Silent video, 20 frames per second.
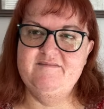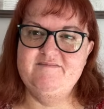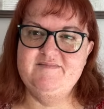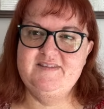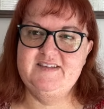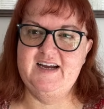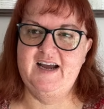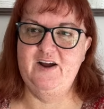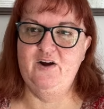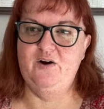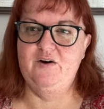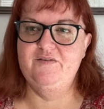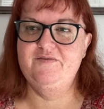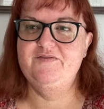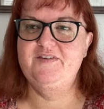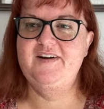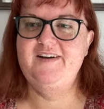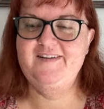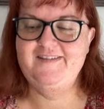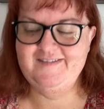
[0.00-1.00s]
day off
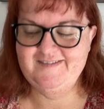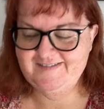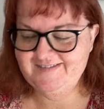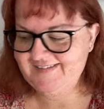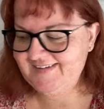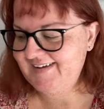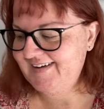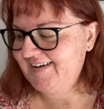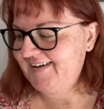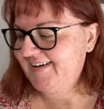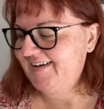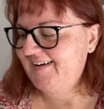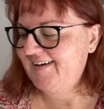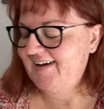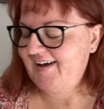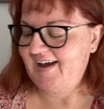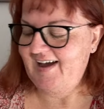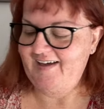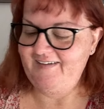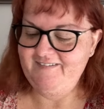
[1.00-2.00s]

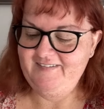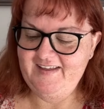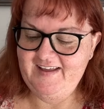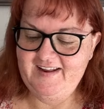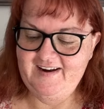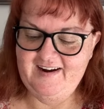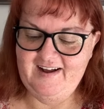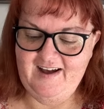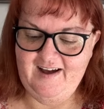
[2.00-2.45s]
and then